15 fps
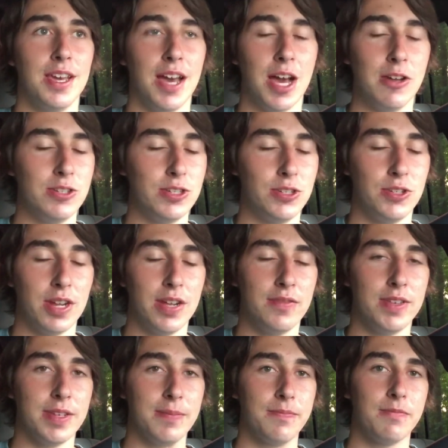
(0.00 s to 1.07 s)
I was just
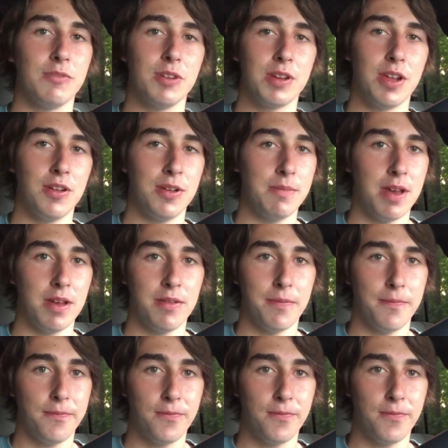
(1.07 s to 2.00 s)
driving, we were going about